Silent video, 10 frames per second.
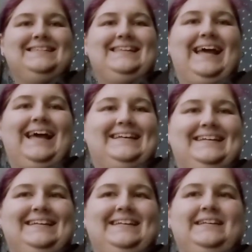Hey,
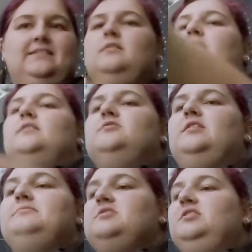I'm
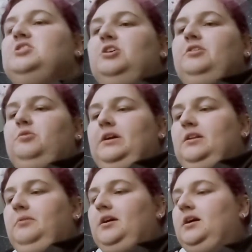just going to show you quickly
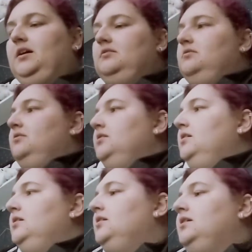what I got.
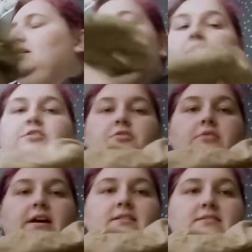I got two
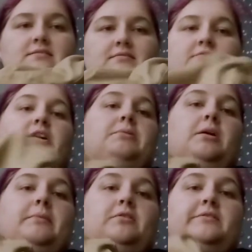hats. Graeme got milk.